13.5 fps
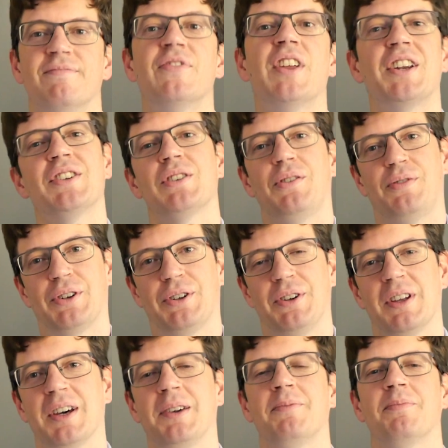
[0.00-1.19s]
That is all for
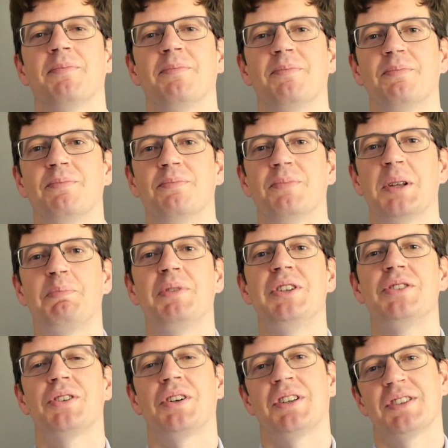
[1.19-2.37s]
today, but
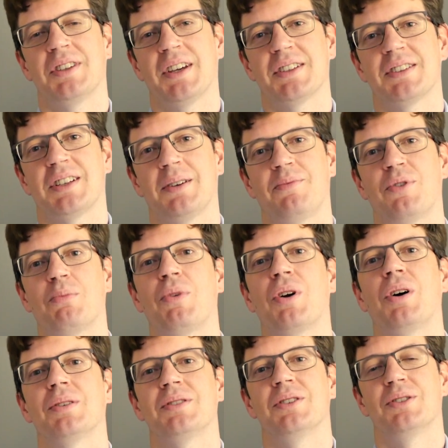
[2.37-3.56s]
please join us next time for more
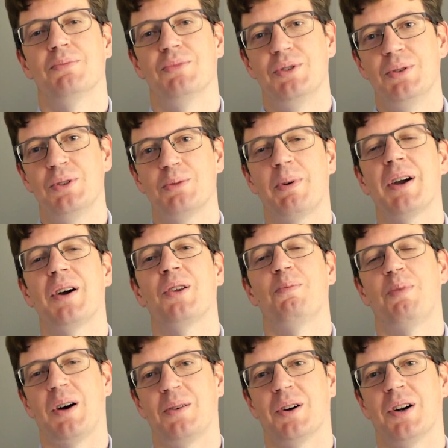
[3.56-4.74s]
OutSystems news by
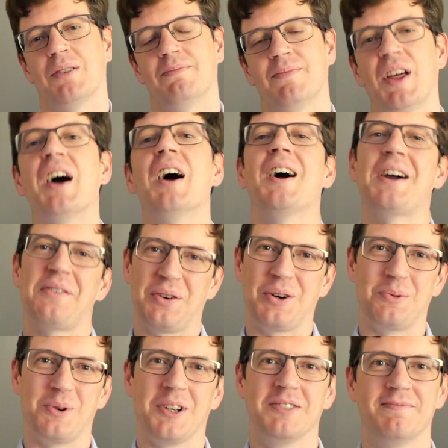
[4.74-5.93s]
OutPower. Have a
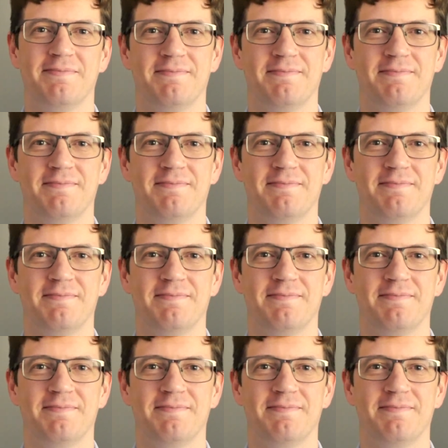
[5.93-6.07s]
good one.